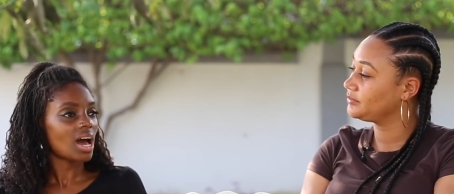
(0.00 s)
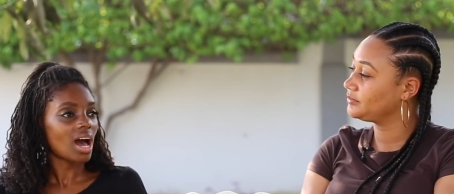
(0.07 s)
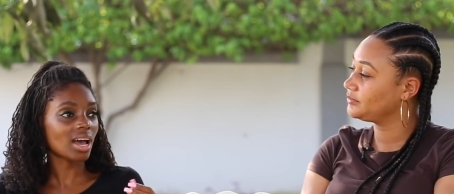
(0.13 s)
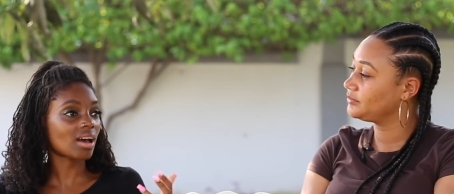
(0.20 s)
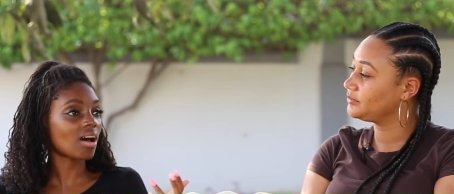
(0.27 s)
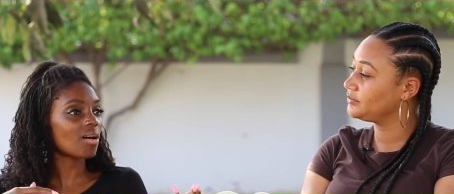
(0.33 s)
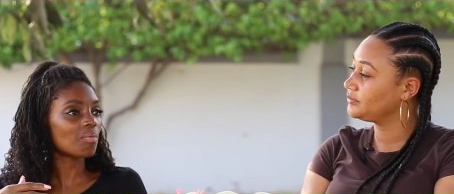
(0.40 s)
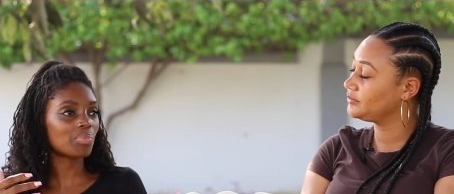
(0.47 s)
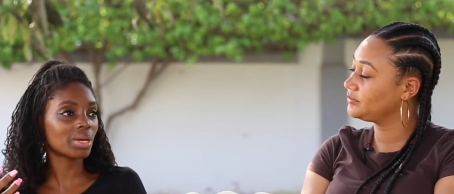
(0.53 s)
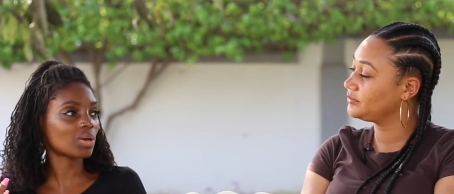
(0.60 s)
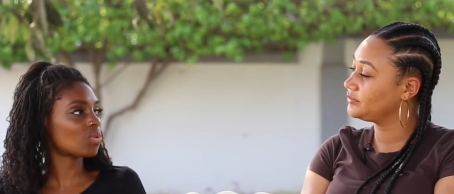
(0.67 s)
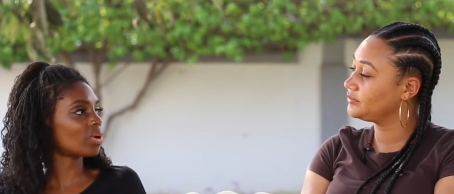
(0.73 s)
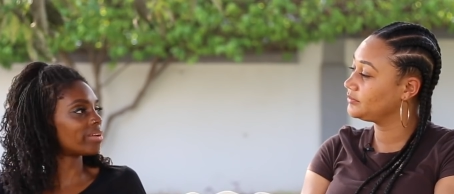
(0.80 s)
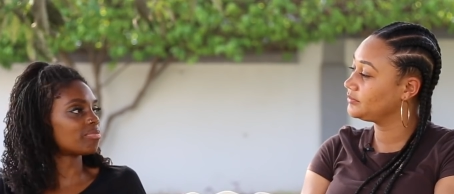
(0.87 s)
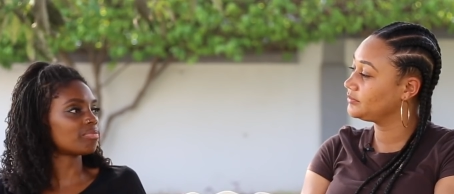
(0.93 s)
Speaker 1: I can't
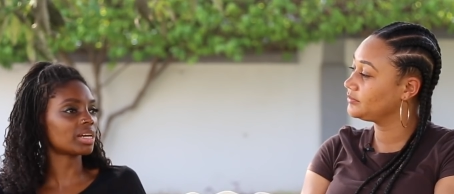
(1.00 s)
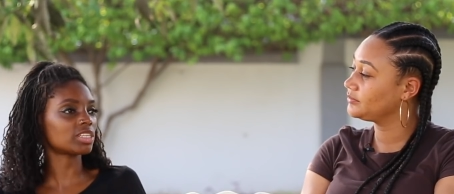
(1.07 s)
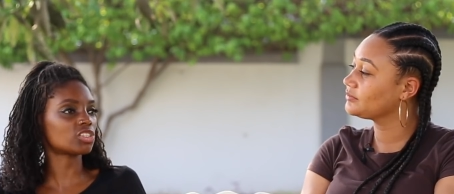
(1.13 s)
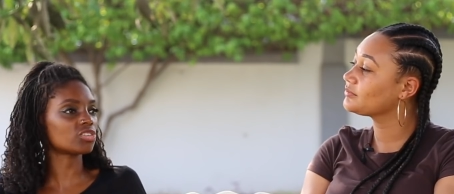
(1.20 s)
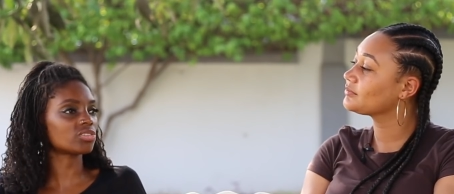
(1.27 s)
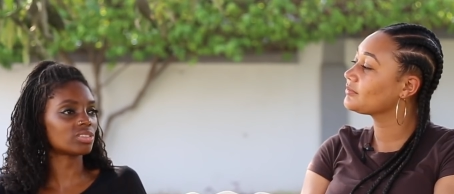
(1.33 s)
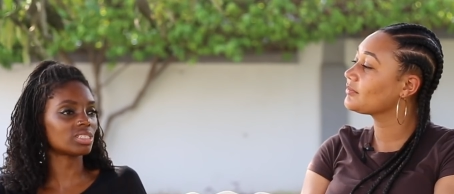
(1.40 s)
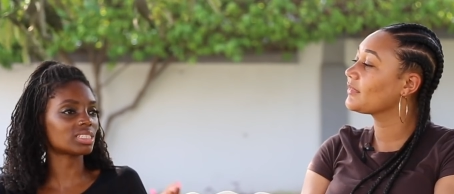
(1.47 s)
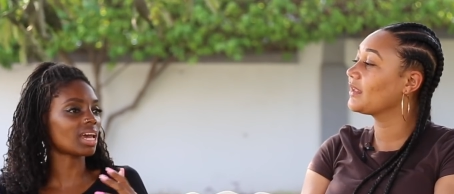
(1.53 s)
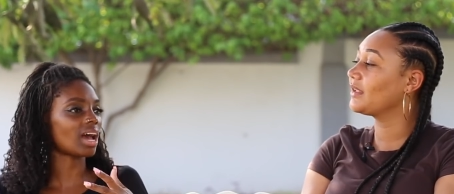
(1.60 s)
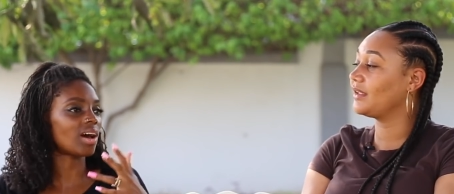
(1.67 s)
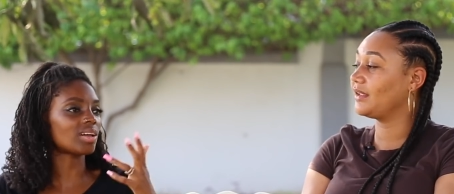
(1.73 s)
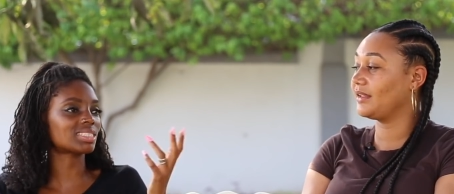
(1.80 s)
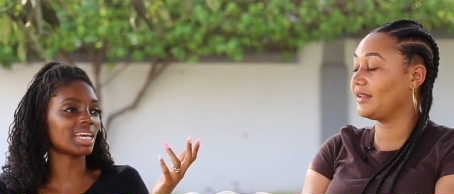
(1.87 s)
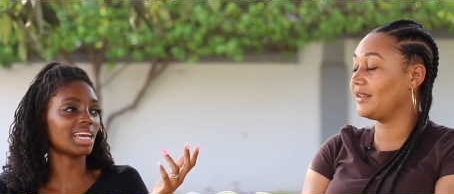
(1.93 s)
pick one of my children and say,
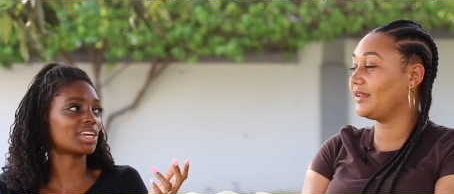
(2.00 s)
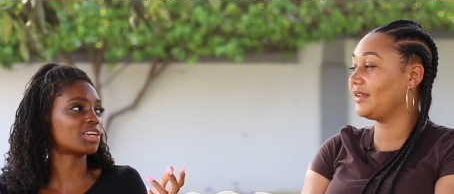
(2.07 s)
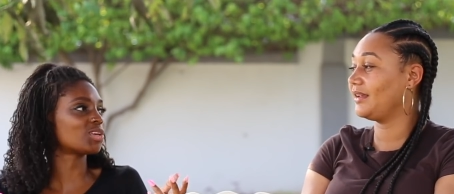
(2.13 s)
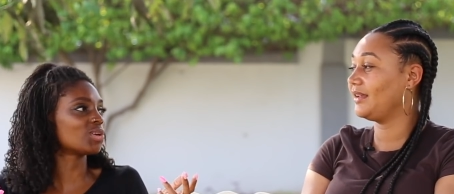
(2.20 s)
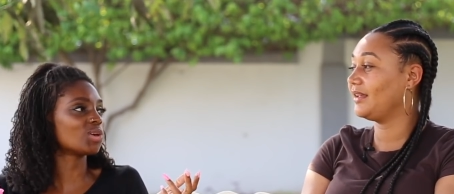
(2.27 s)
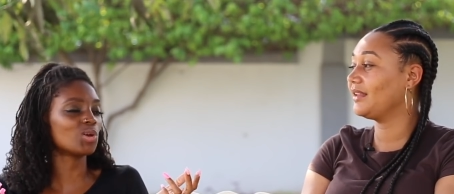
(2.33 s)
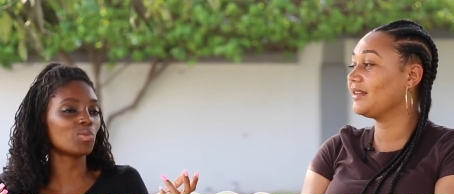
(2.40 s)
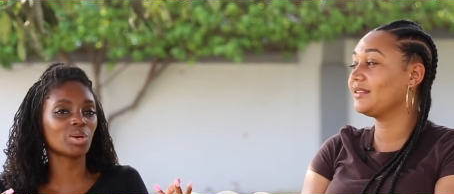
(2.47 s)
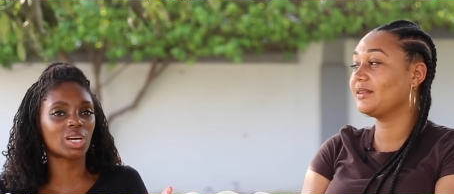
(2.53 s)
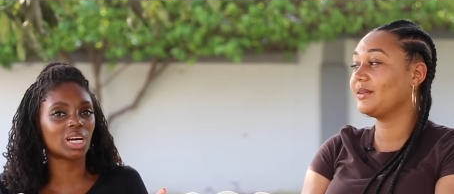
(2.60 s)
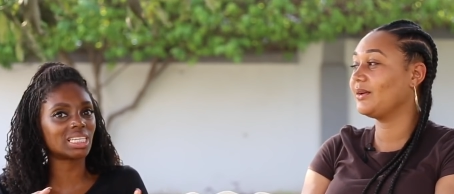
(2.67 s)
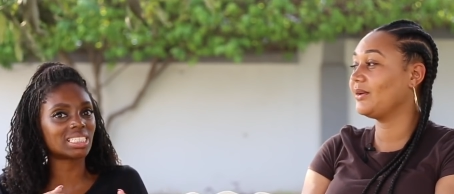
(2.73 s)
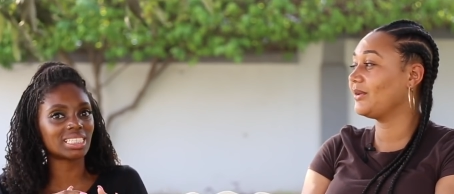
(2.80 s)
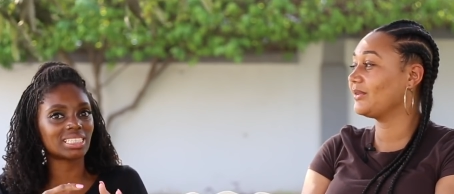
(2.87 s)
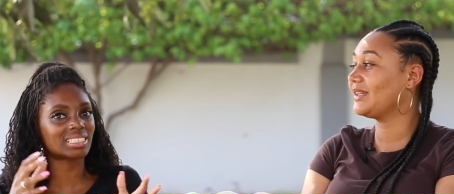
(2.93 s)
I'll take yeah, you
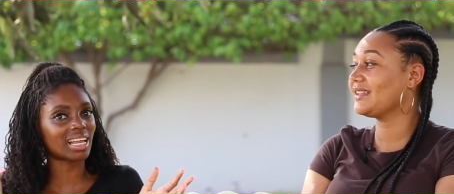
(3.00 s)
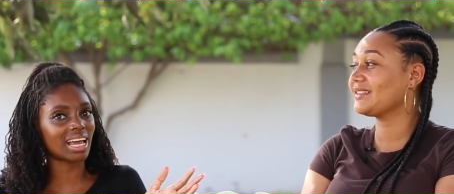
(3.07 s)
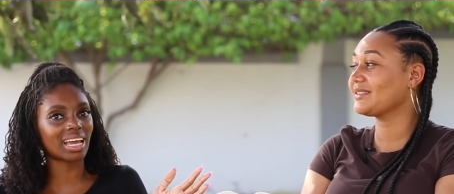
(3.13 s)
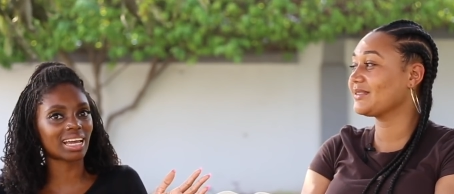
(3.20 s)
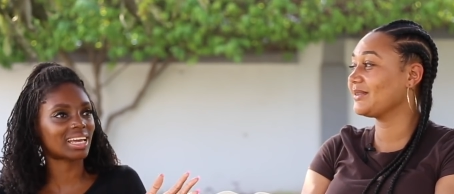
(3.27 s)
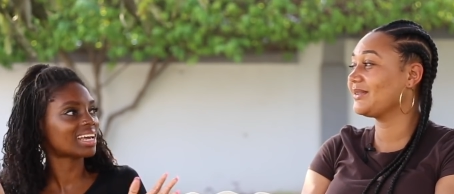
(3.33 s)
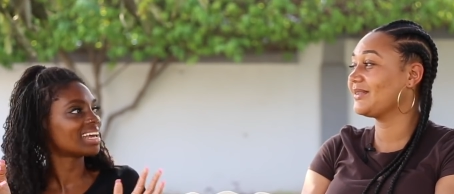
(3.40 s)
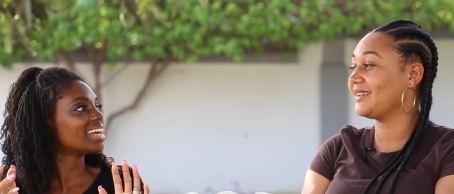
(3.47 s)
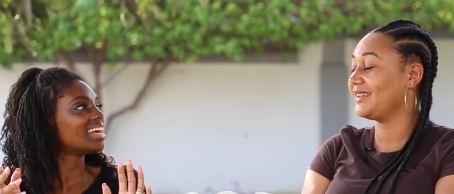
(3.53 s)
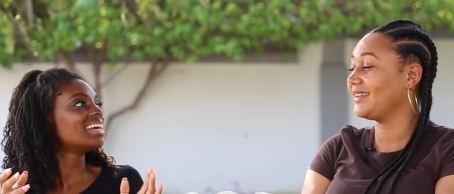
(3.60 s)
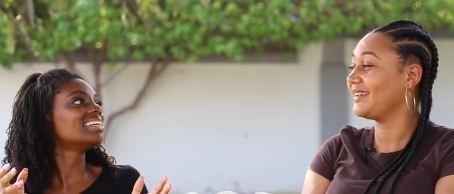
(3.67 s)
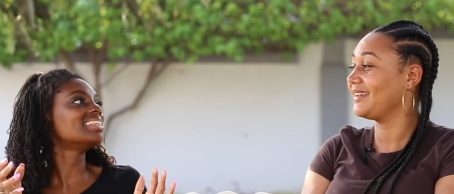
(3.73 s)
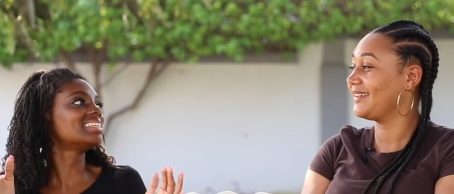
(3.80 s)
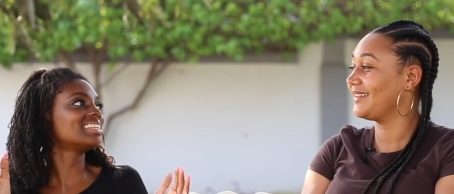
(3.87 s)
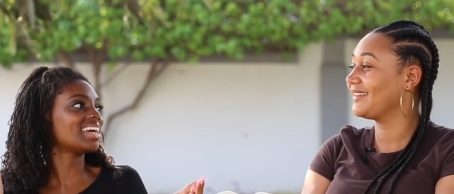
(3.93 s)
because no, it's like, so,
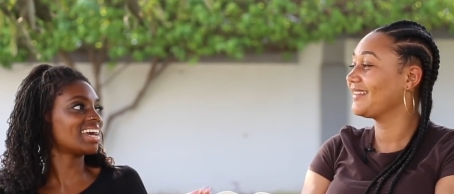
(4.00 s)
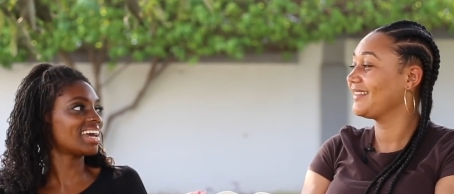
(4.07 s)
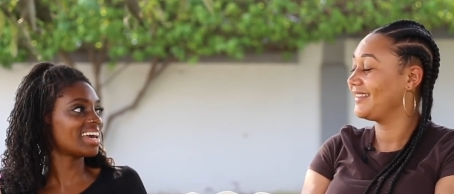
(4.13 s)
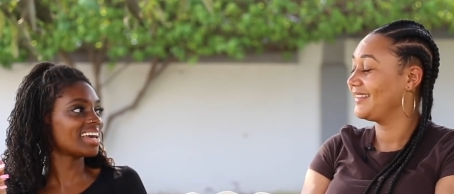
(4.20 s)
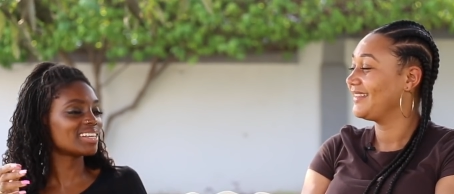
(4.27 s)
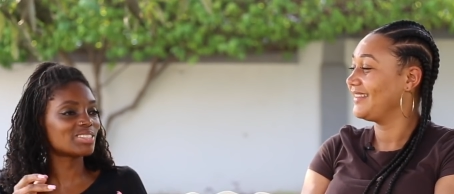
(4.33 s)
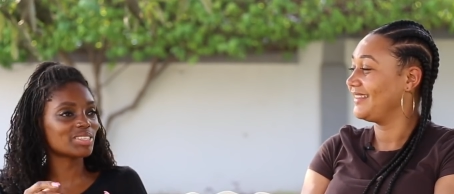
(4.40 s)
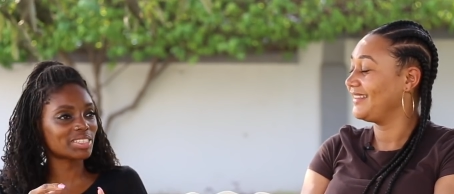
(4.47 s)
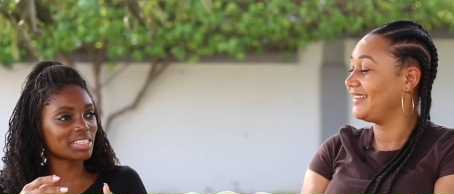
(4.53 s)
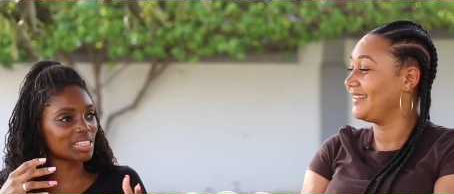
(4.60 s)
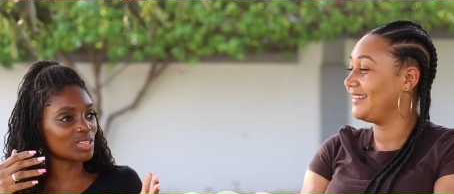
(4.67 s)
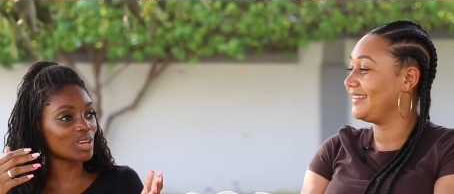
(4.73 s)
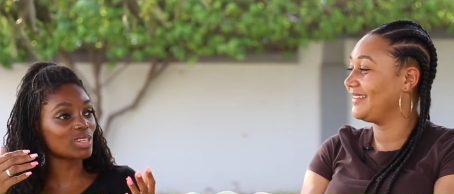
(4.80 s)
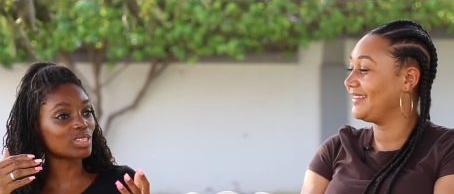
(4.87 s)
yeah. yeah, do you see? Yeah. So